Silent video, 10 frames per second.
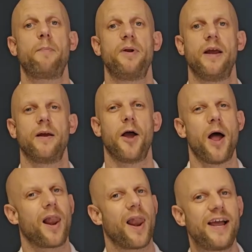happening.
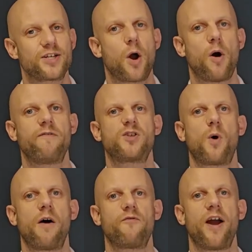Let's go over
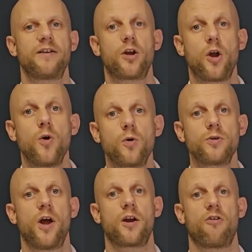to our friend
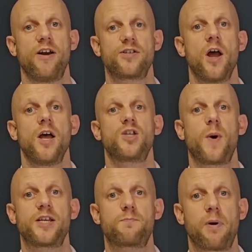Google Nerd Chris
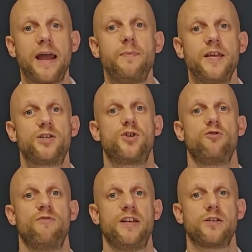to explain these
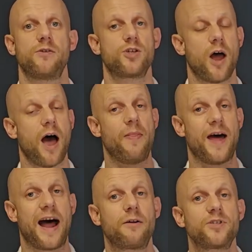two reasons,
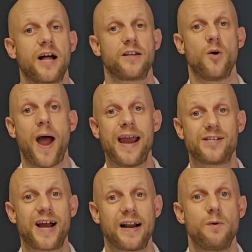and then I'll tell you
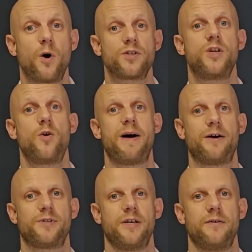exactly what to do
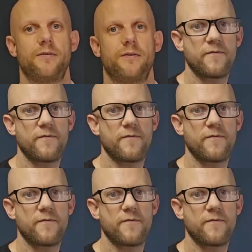about it.